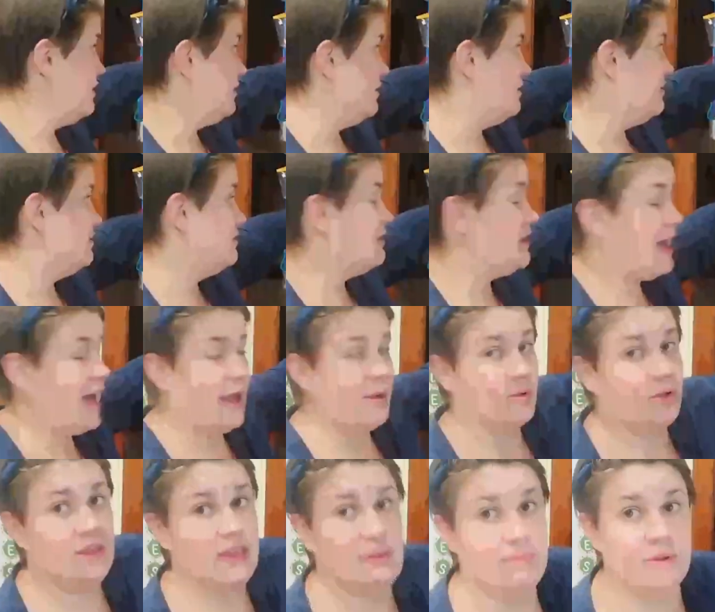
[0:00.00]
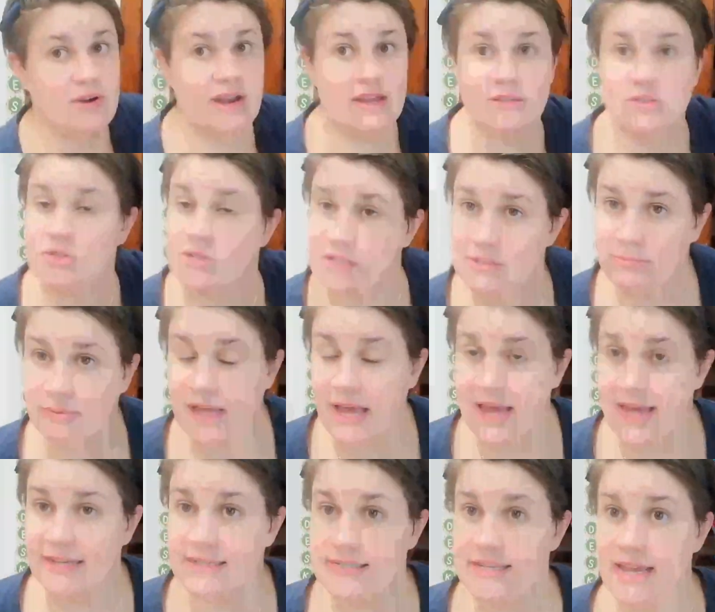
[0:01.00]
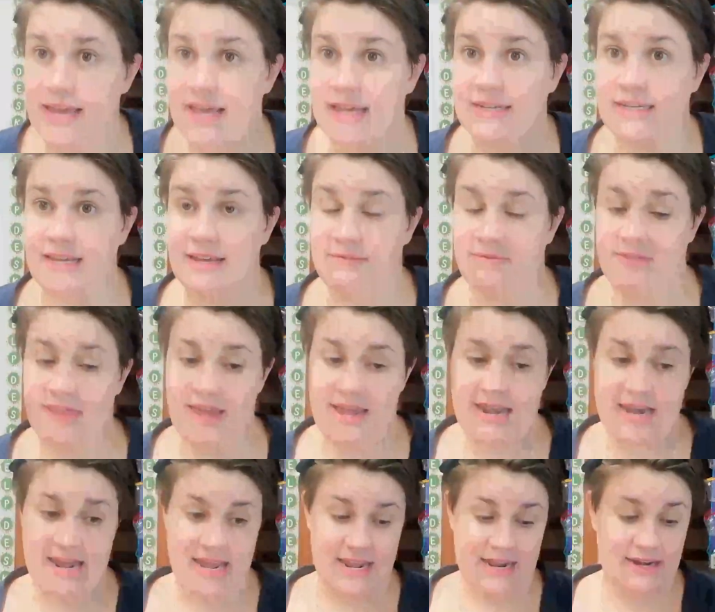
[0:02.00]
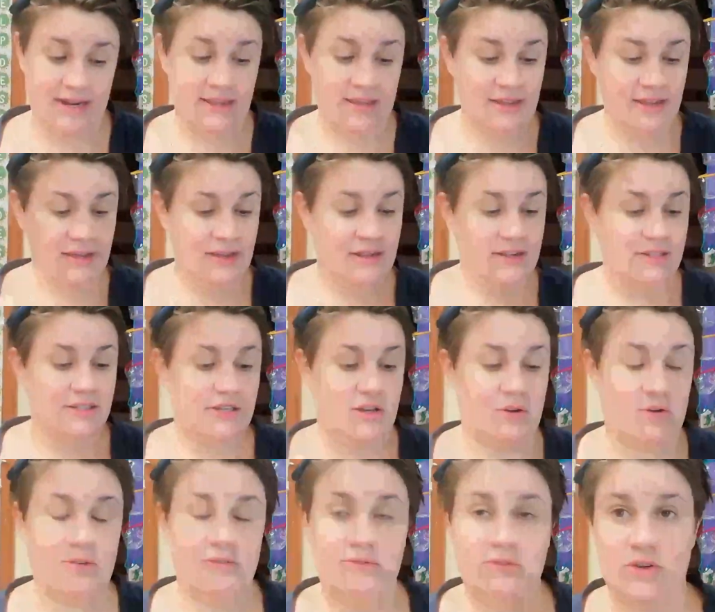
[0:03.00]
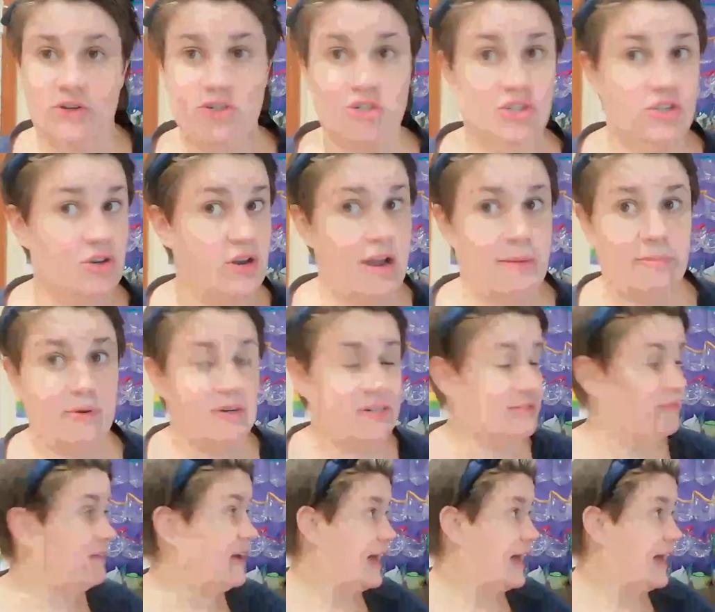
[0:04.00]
here, I will keep their extra supplies, and if they need, so if your number is